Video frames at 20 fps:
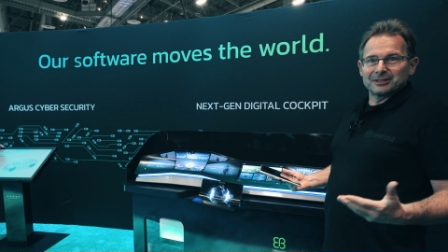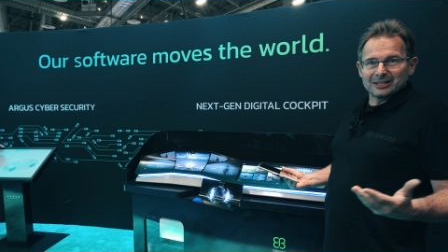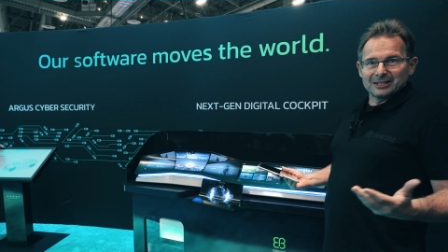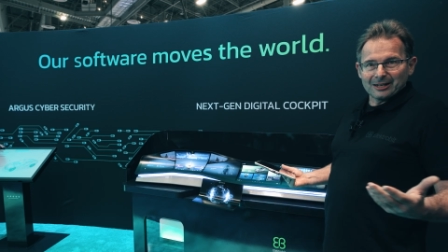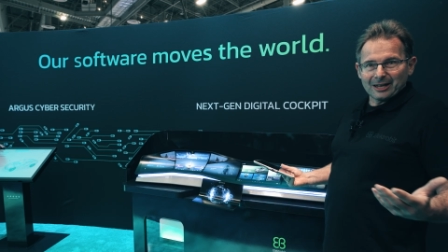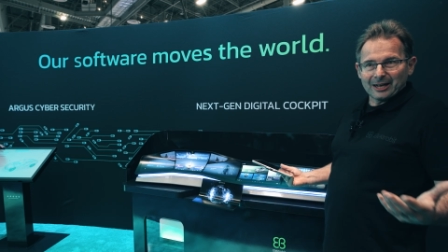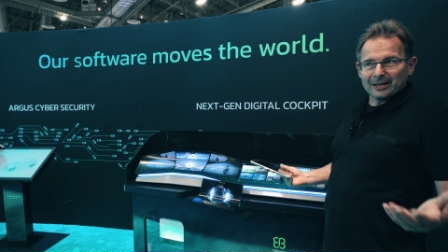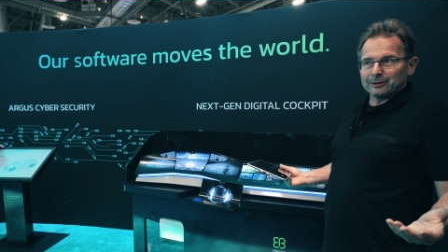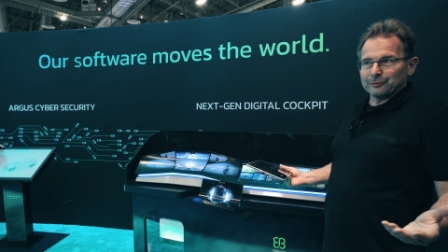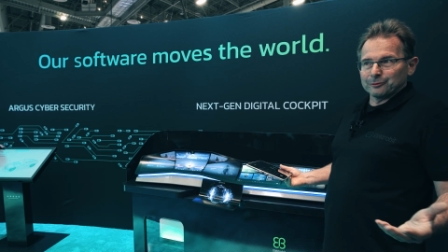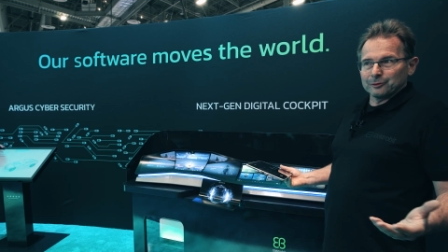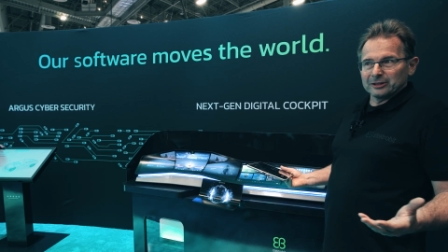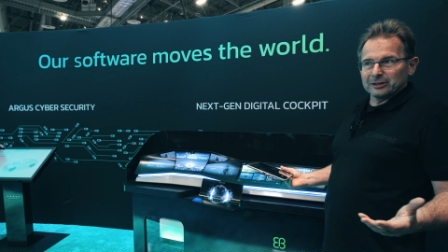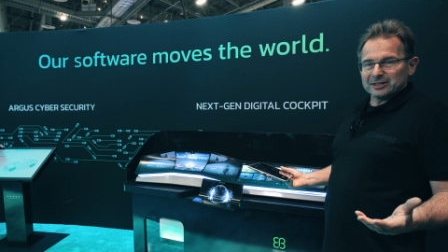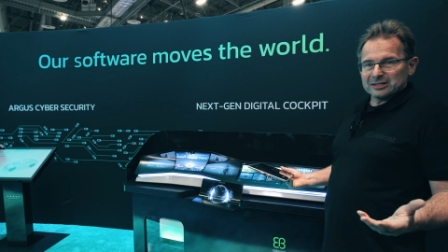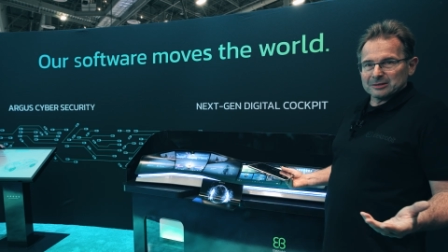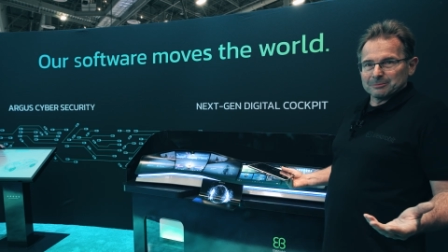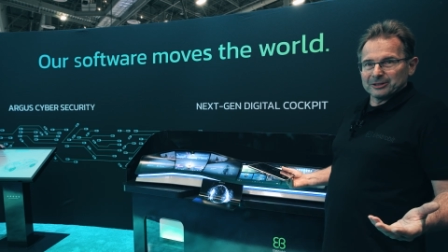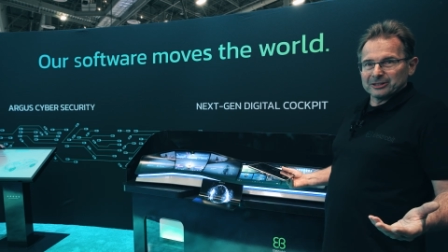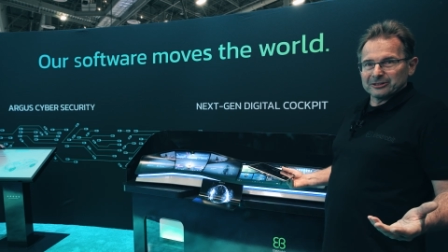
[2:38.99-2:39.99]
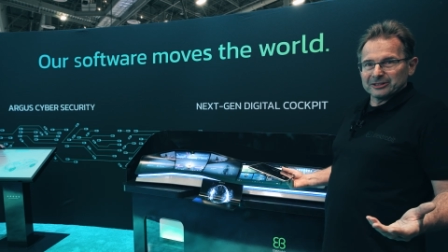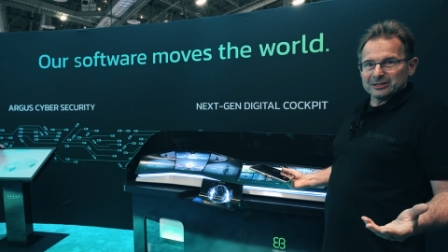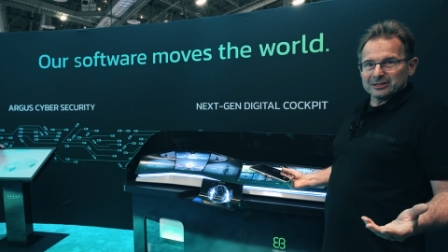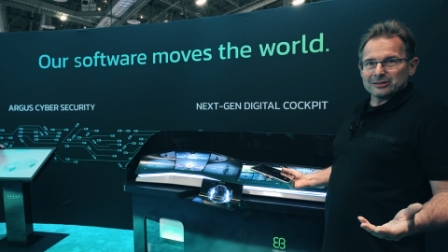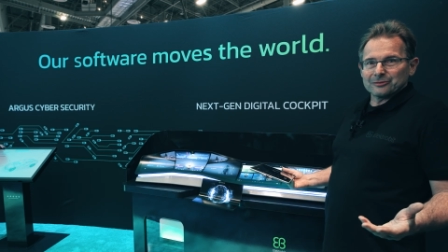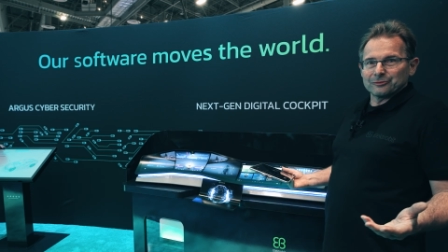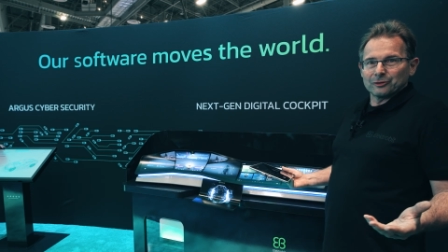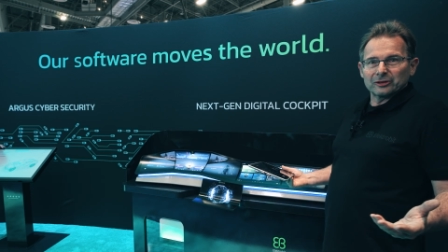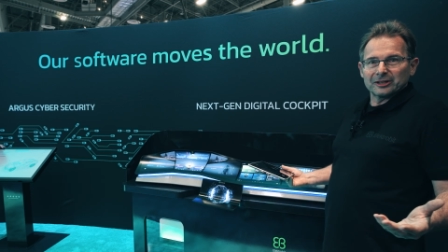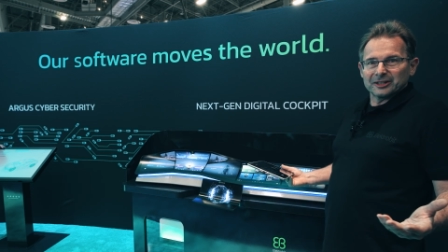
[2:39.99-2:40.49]
delightful
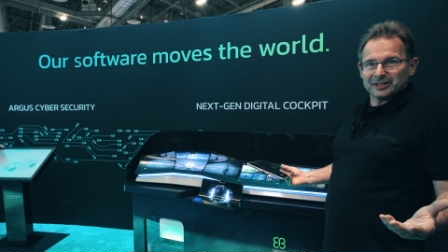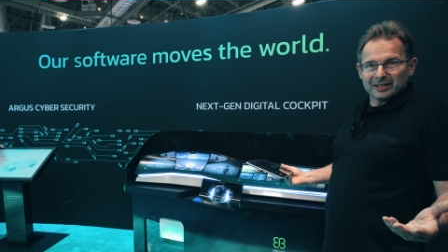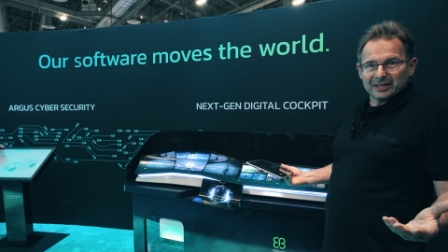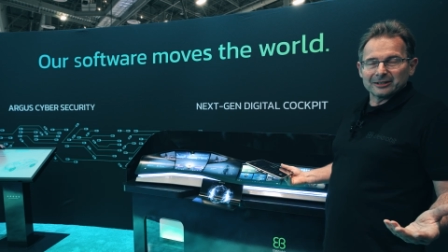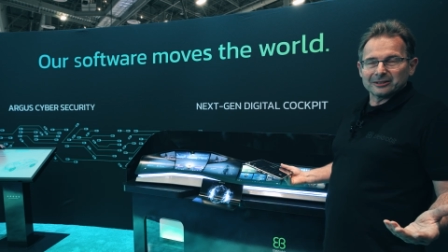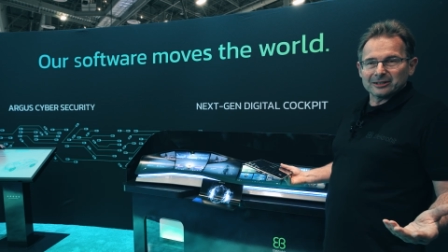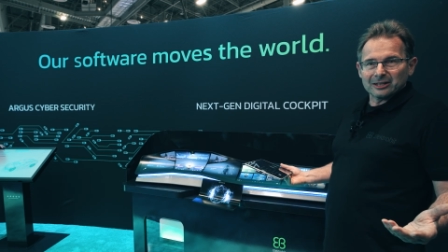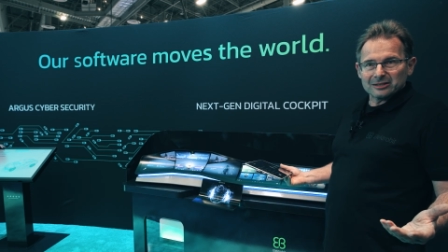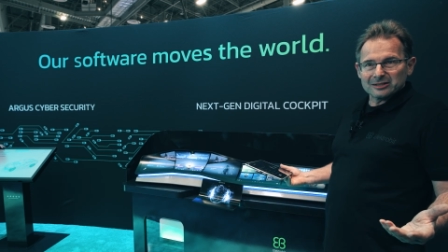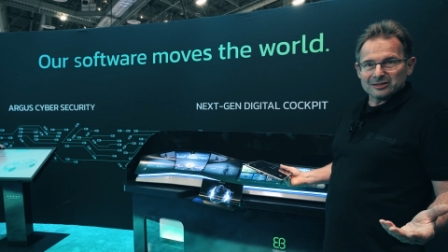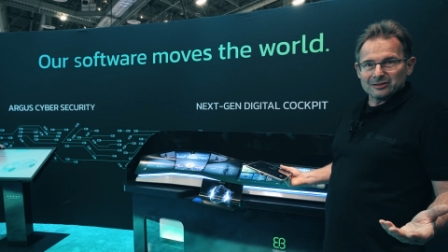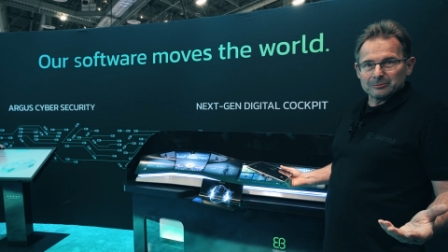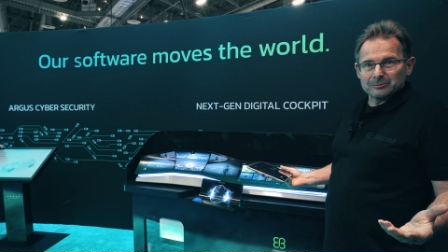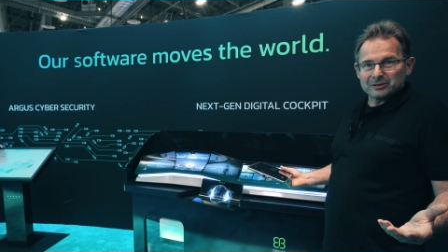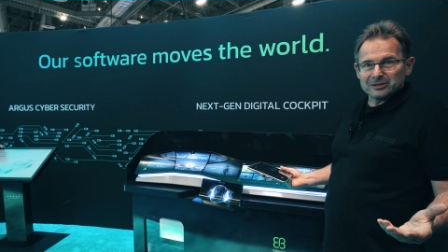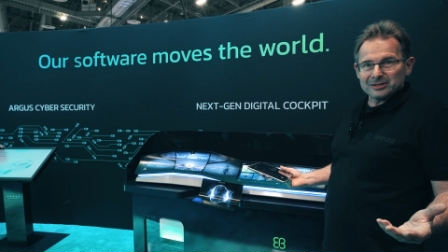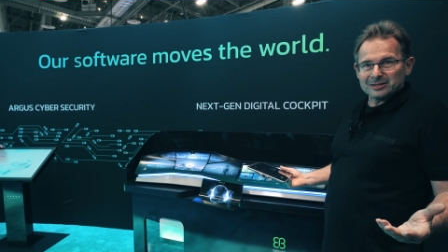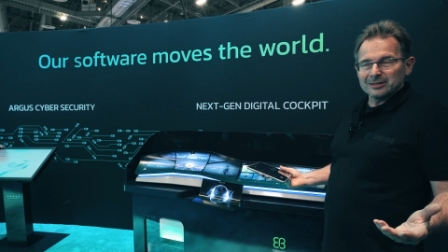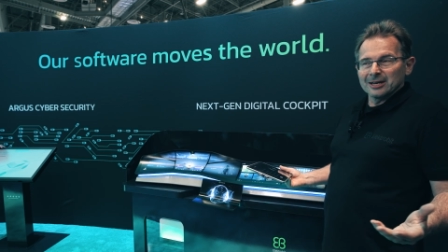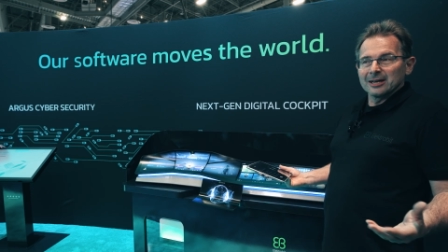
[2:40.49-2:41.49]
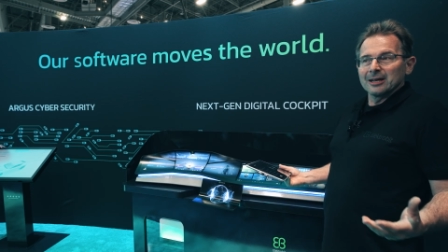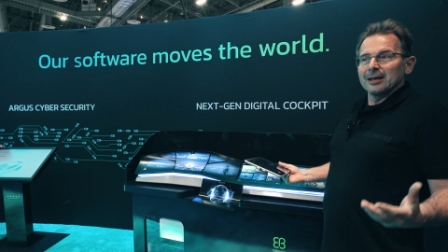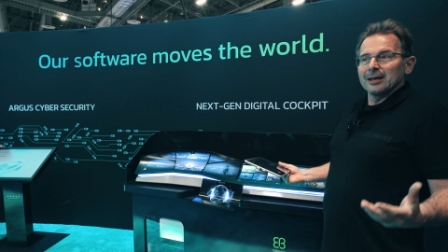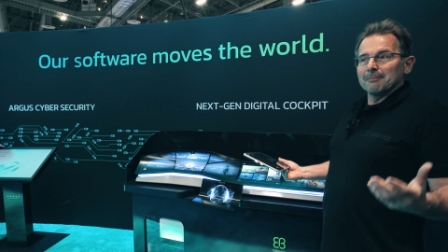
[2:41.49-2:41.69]
experience for the end customers,